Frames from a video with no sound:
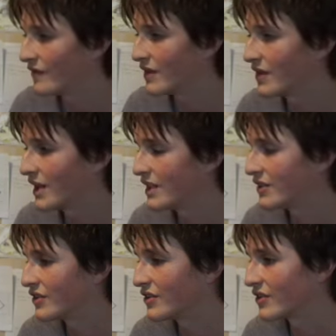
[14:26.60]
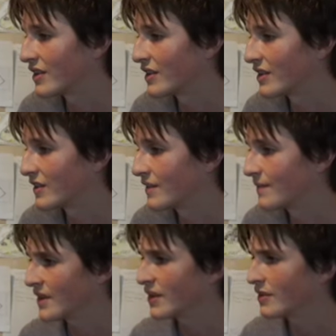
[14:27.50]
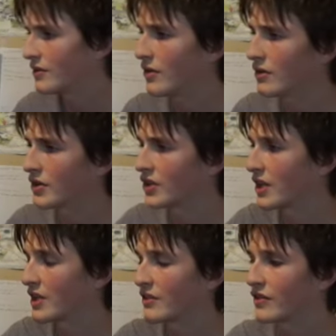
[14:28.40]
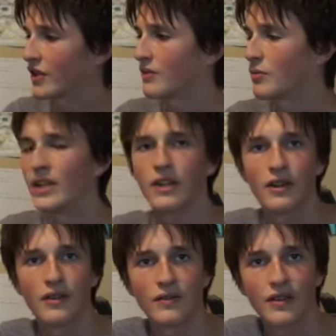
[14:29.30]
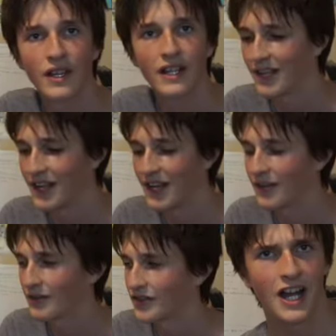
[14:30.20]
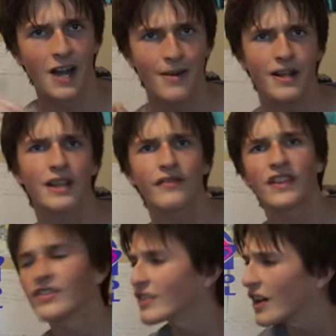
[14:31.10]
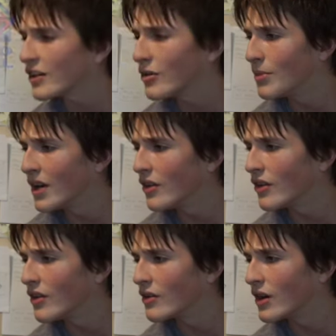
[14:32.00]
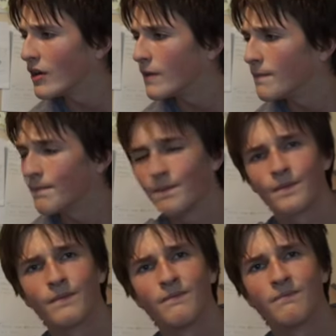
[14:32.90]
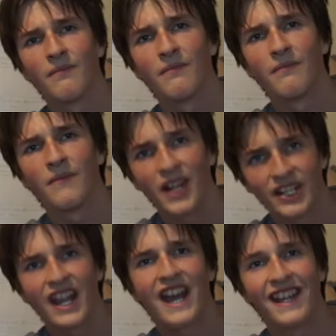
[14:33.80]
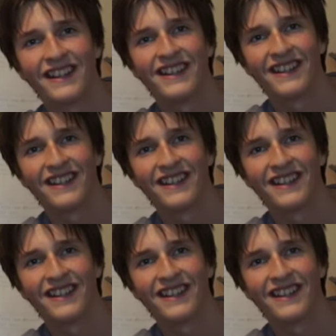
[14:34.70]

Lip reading: Isn't that interesting? The little arch kind of looks like a window for like a house. I'm gonna give this Taco Bell logo a 10.